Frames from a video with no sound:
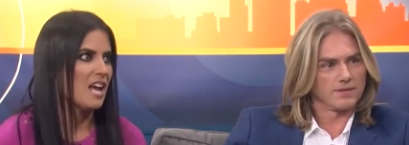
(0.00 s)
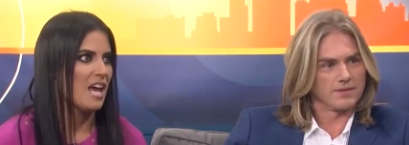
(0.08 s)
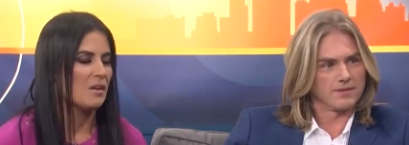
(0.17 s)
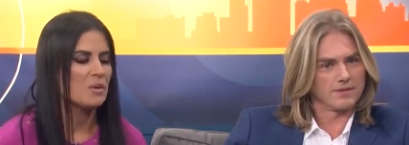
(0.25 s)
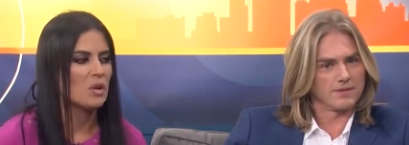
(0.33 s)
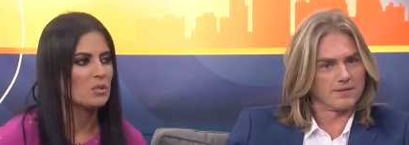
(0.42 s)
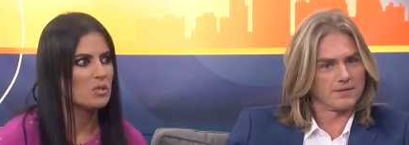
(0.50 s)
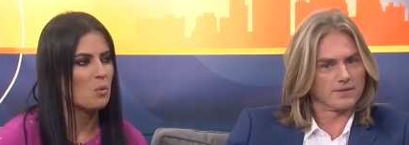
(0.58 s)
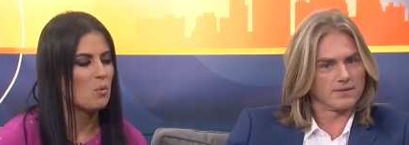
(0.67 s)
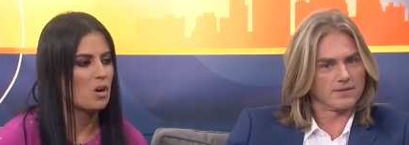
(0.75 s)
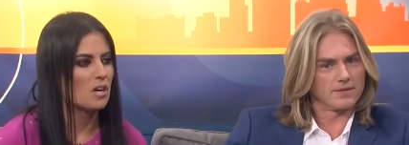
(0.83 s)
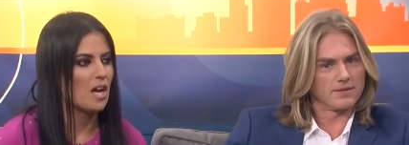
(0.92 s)
Speaker 1: And we
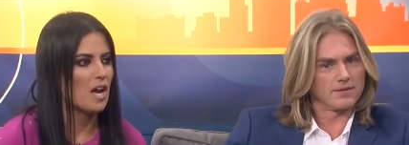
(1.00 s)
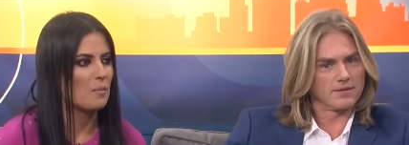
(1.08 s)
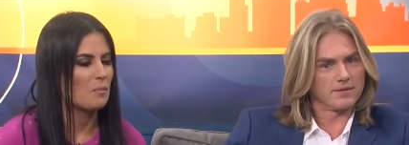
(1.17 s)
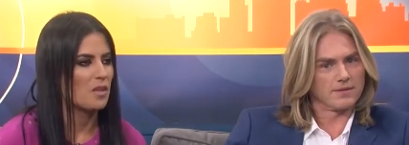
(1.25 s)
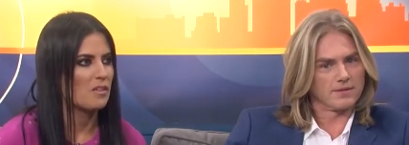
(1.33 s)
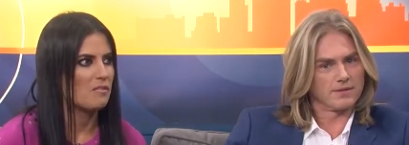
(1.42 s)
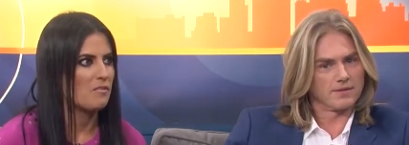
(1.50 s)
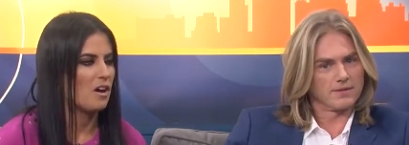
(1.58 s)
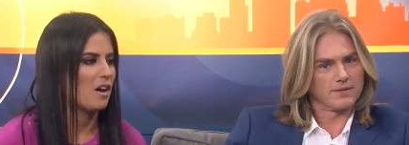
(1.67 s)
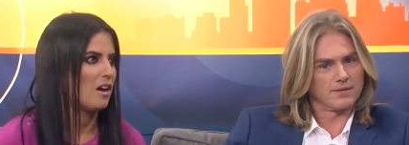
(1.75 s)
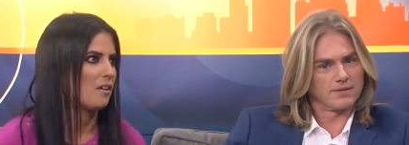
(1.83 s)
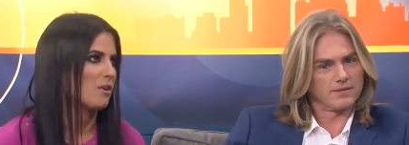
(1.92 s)
also work um, with
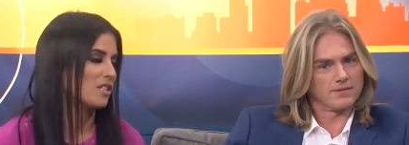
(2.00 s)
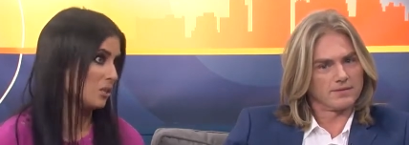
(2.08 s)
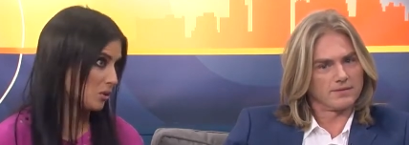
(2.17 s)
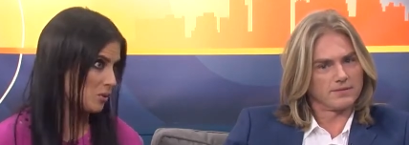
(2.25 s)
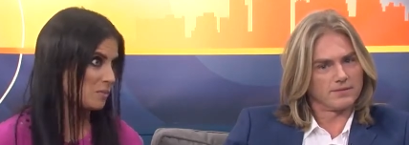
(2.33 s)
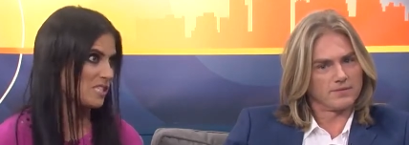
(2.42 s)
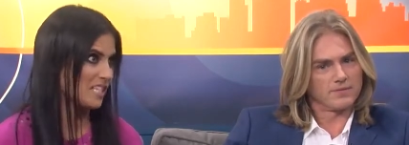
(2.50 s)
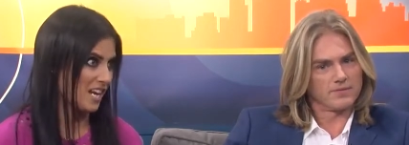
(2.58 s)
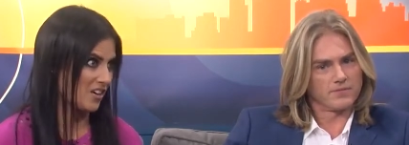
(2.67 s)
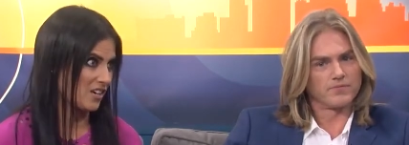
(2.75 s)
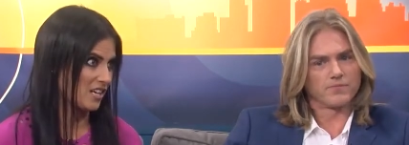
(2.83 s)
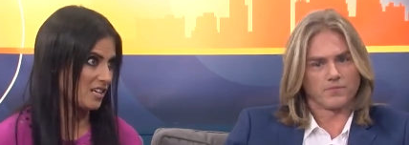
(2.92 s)
uh, rescue groups in
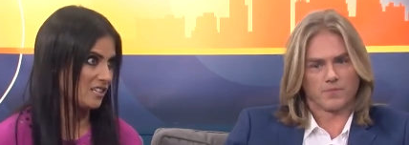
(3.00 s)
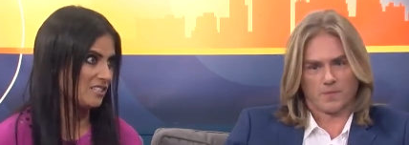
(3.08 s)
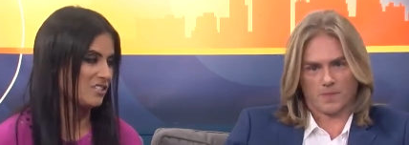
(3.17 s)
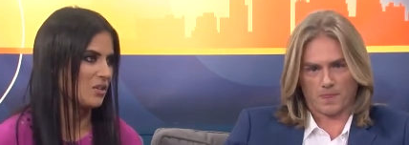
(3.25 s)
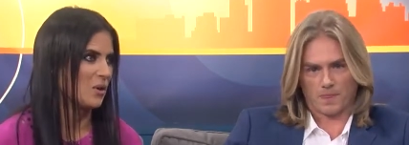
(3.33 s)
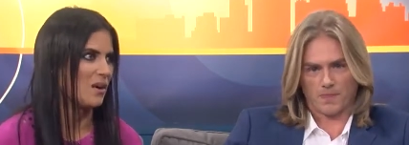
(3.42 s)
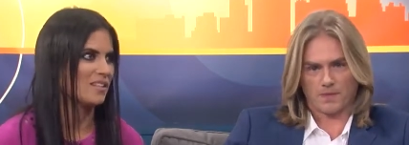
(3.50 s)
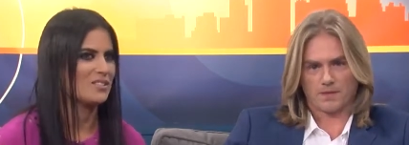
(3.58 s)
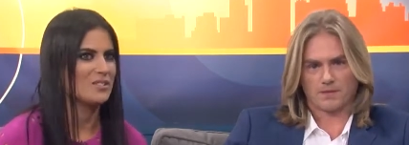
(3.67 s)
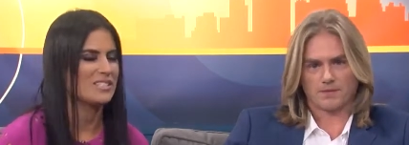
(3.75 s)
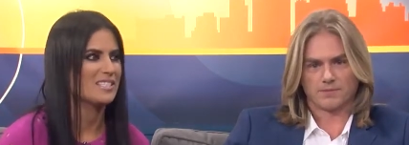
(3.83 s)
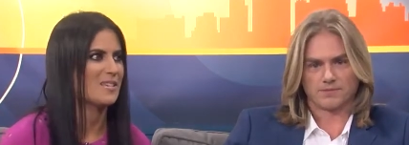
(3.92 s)
the area. So
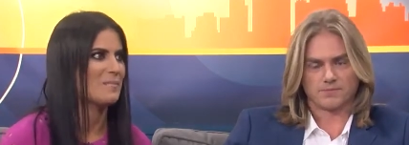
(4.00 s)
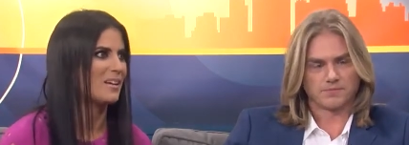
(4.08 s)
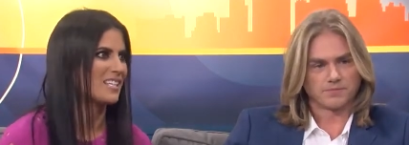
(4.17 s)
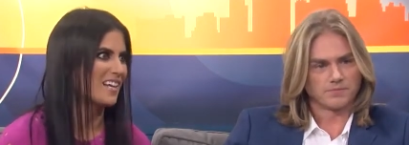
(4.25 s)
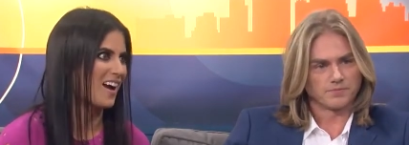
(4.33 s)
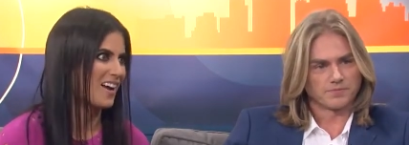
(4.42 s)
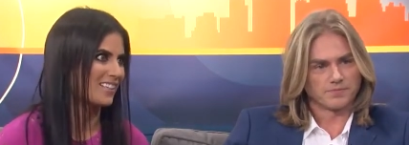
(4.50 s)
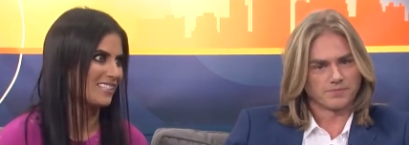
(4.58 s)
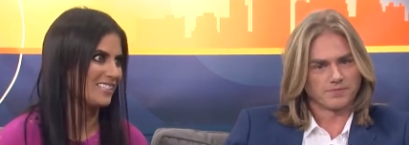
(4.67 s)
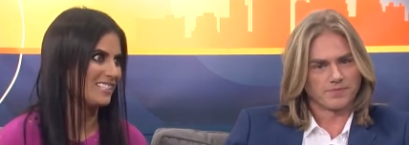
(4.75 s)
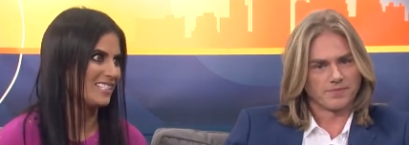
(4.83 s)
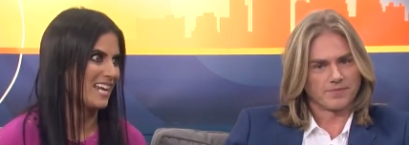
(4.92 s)
as you can see, Monkey
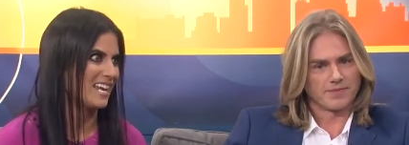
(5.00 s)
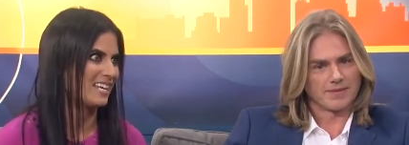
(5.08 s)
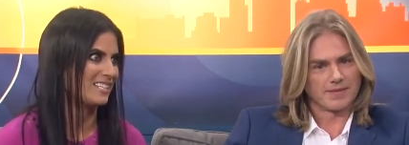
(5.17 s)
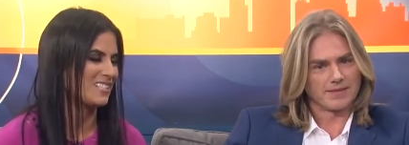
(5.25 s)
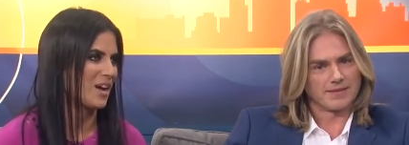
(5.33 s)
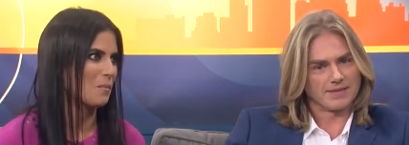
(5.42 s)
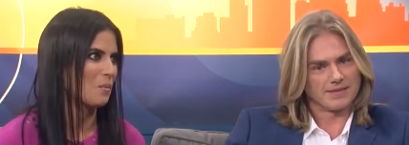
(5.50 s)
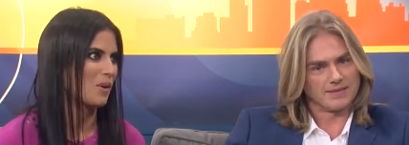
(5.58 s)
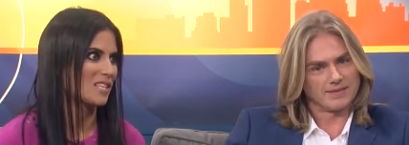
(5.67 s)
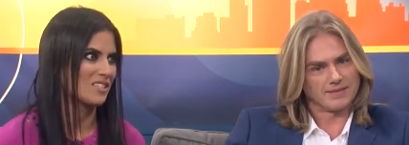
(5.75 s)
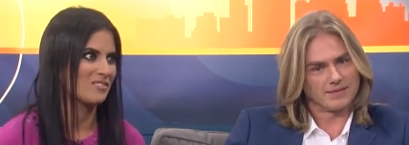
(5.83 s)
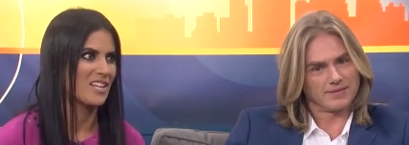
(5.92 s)
Island and um,
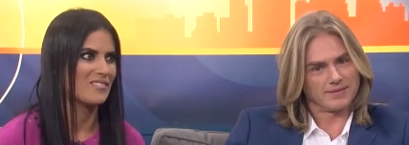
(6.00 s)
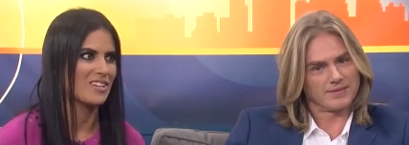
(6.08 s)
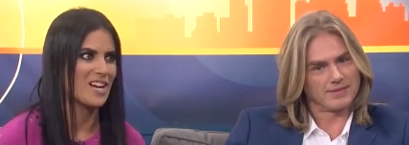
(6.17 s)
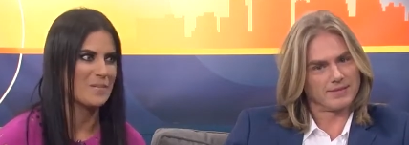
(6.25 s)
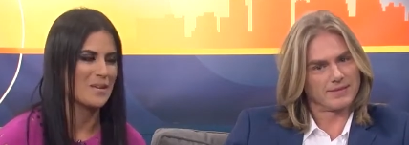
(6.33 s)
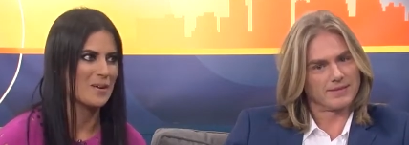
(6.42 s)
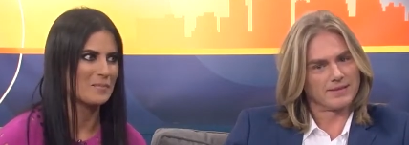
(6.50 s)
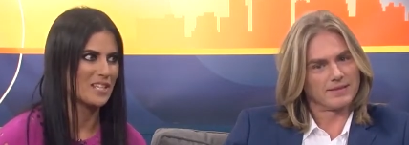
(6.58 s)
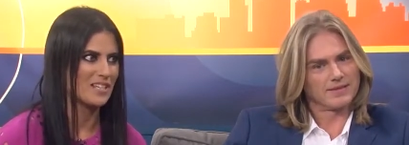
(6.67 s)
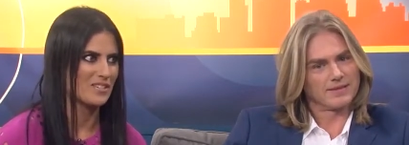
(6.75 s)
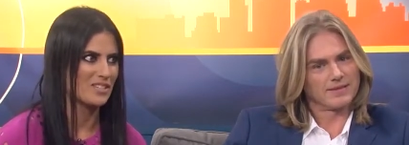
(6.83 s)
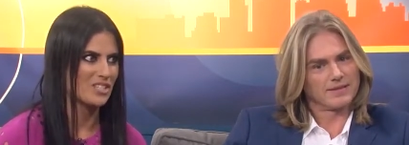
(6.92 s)
Wings of Love are coming up
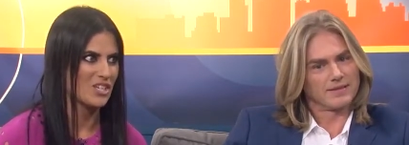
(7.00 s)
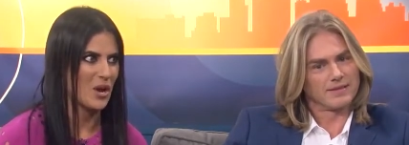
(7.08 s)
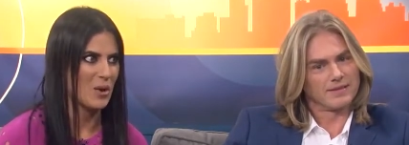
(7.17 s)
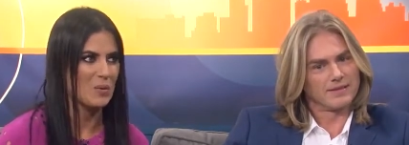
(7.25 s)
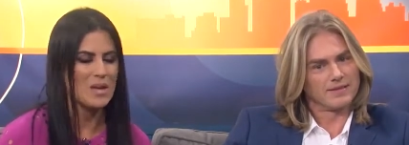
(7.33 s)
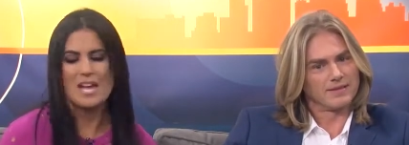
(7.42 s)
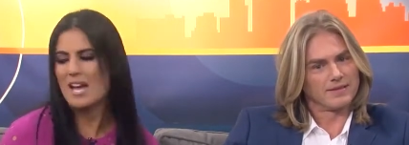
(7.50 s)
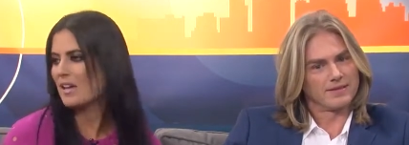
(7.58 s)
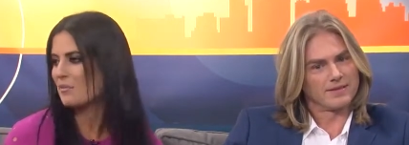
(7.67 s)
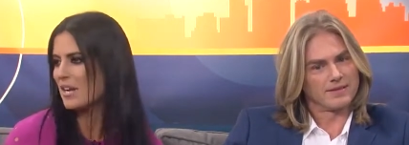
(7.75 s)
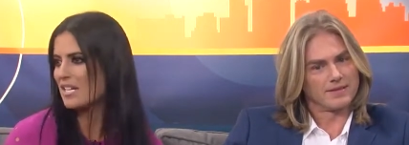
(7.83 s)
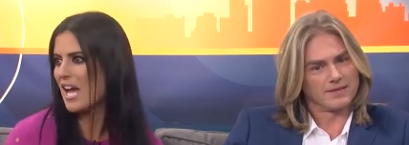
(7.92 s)
later in the show.
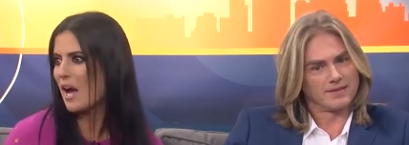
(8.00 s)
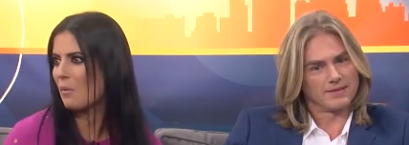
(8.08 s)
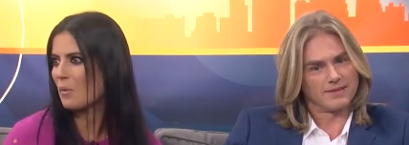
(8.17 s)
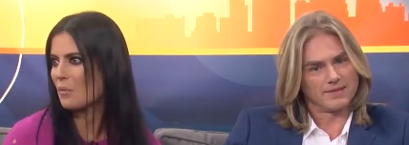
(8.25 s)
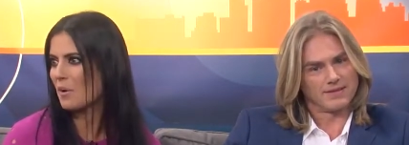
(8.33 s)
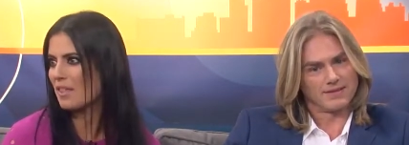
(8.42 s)
And right now we're